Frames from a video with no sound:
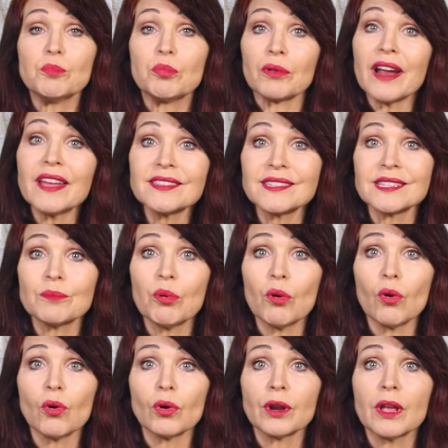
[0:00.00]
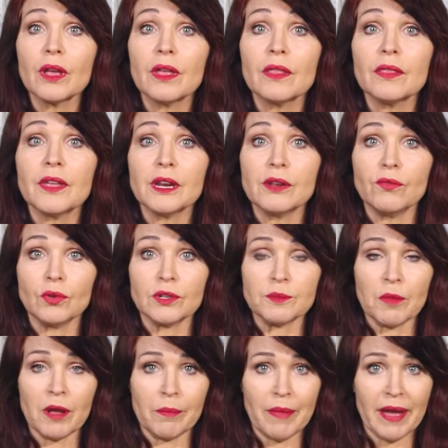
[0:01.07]
breath support, then your
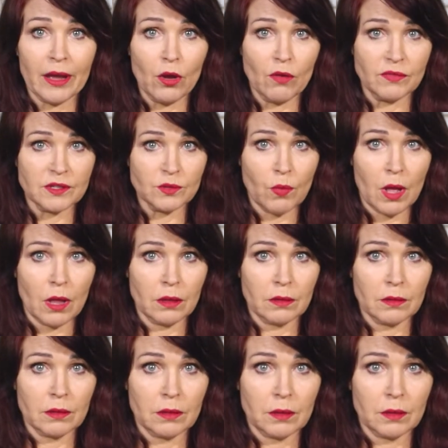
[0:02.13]
voice might back off as well.